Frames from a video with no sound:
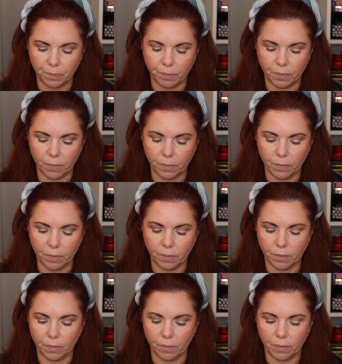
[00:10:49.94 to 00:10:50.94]

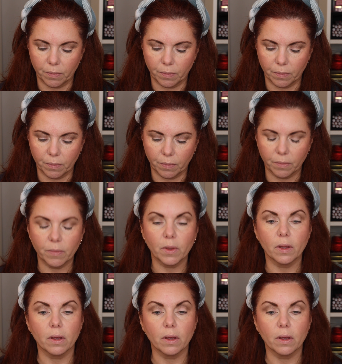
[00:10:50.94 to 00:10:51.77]
[no speech]